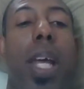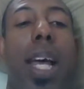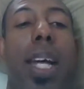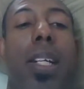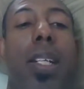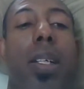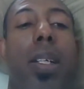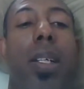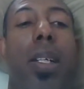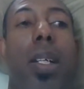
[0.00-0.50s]

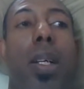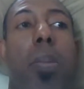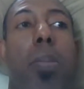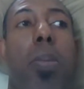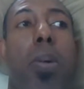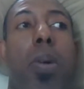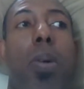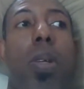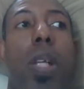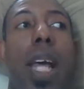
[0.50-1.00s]
Prolactin.
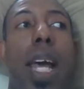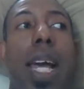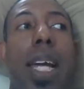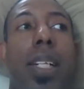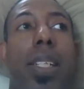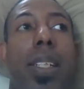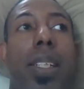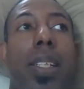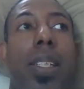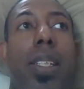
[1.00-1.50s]

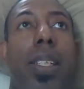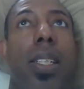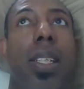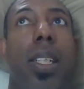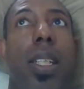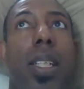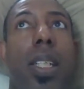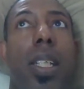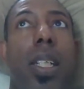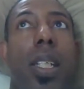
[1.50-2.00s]

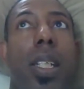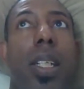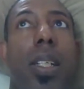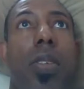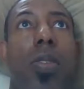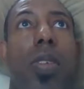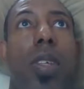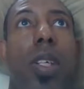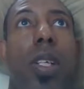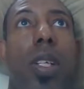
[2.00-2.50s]
Prolactin
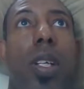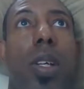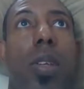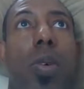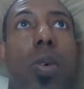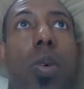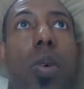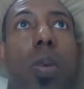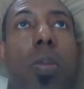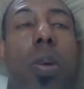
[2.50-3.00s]
is
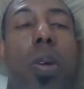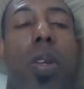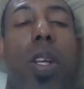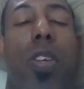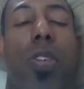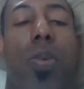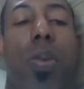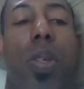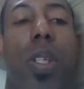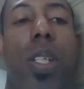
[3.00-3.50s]
another
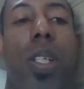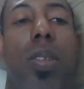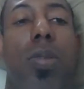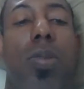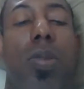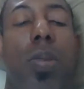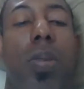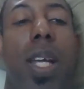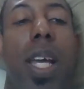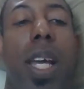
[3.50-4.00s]
hormone that's
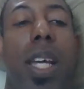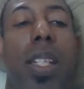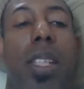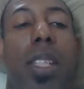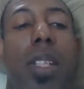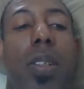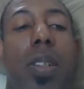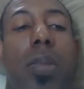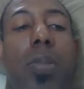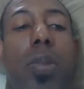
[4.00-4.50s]
released from the
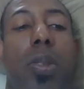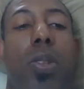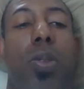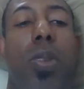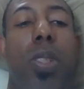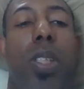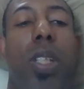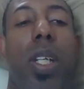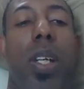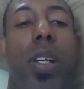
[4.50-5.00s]
anterior
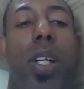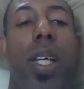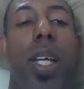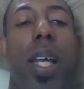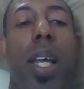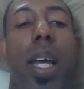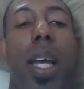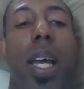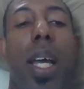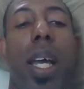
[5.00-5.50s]

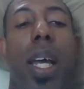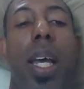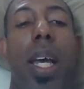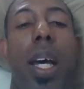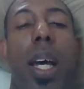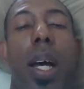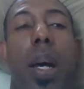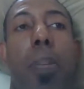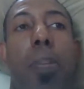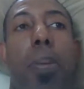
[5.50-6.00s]
pituitary.
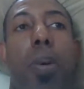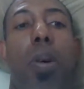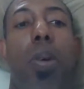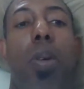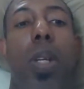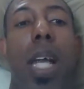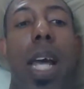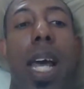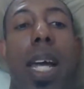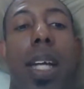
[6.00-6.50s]

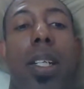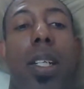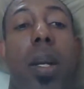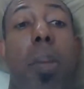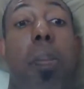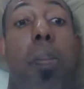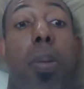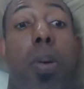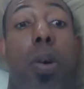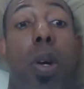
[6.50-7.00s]

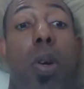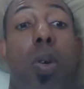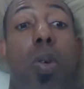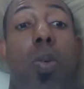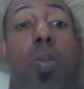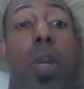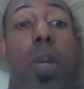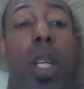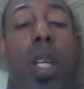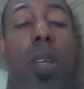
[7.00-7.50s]
Prolactin,
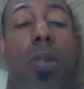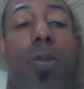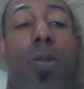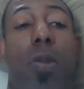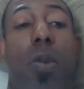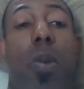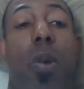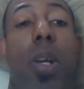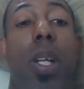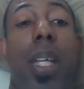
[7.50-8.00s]
pro meaning
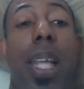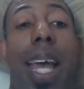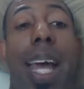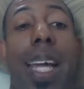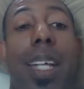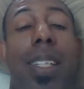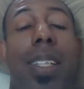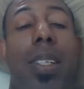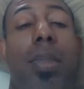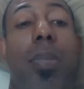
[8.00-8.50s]
for,
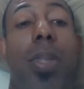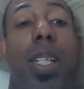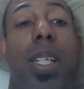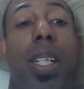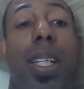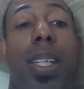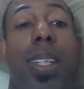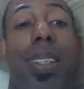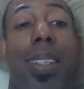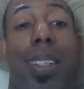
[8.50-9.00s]
lactin
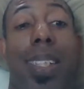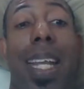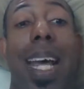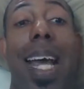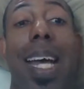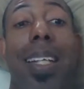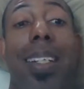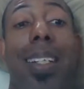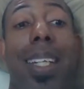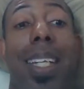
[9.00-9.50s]
meaning to
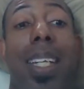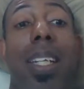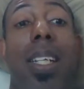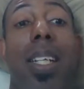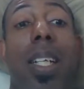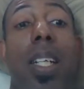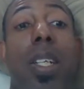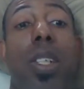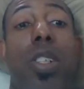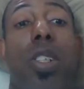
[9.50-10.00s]
lactate,
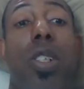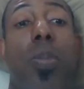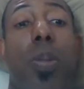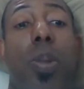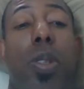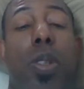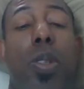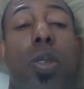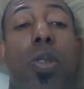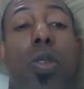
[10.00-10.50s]
to
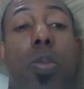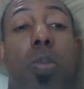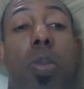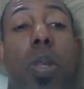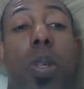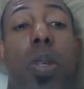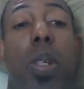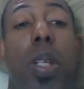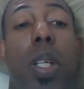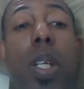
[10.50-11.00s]
produce
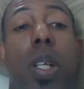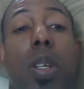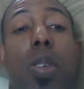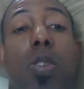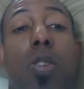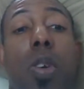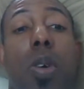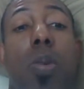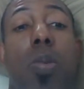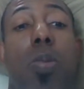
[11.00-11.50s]
milk.
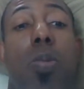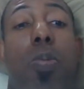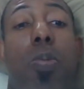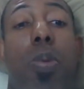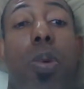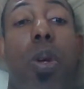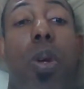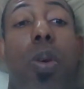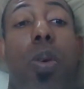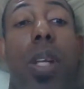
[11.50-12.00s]
So
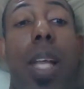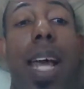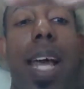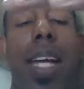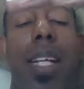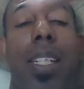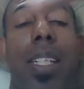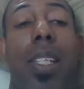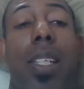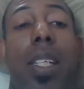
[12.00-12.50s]

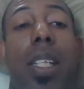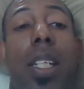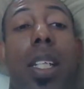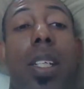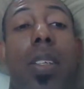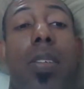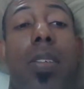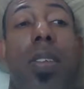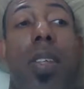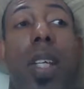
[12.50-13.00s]
prolactin,
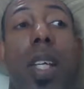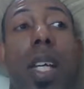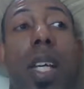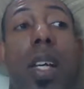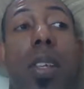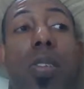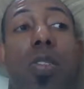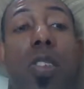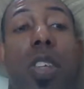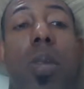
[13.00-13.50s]
it
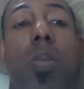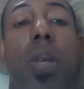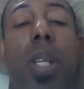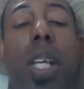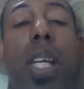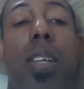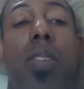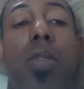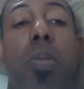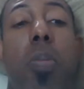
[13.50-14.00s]

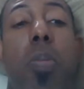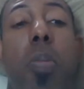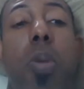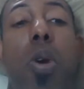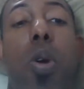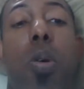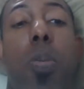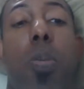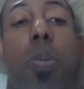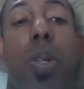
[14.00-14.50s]
stimulates milk
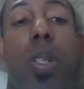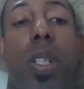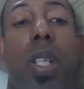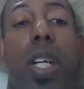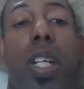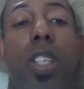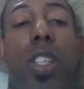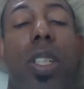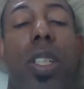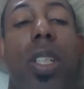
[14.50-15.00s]

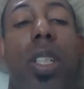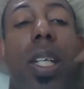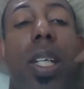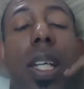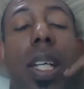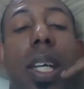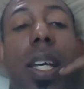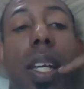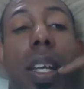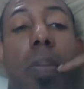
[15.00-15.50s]
production
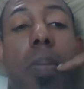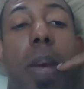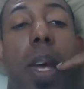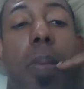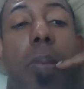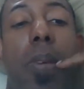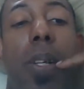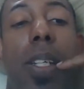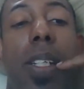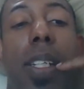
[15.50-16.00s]
in the mammary
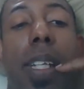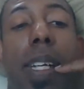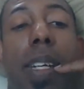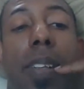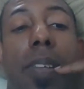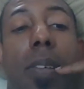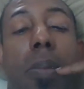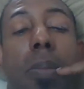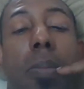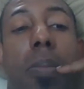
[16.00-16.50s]
glands.
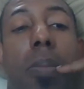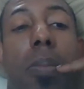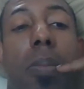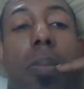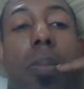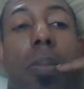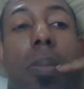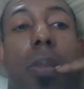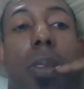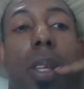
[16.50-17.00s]

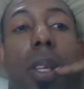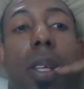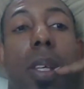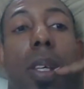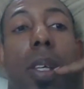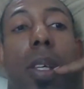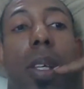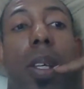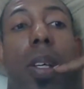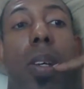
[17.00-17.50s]

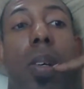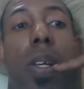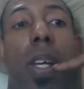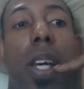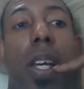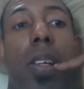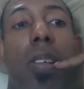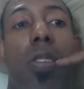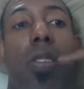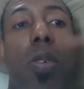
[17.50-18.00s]
Okay,
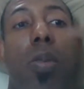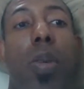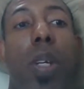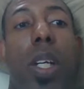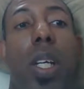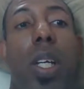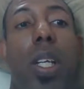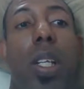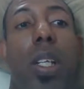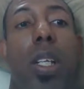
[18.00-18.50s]
so we're
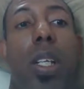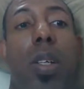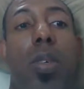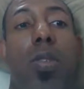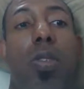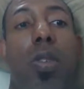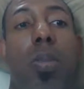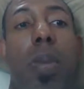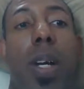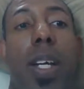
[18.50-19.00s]
getting close
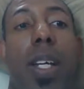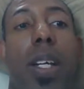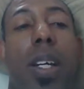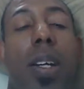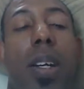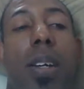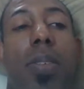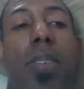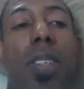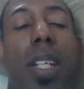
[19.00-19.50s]
to my
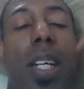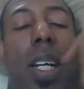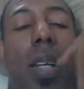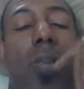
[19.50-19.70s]
cutoff time.